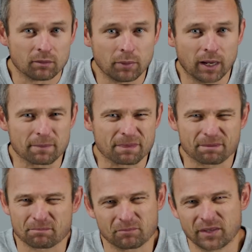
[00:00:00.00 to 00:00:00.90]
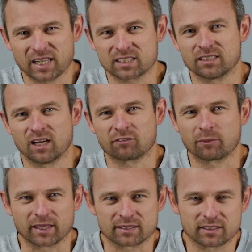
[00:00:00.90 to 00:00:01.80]
but we actually know
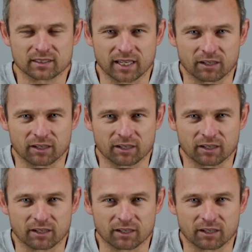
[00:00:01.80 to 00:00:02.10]
from our cylinder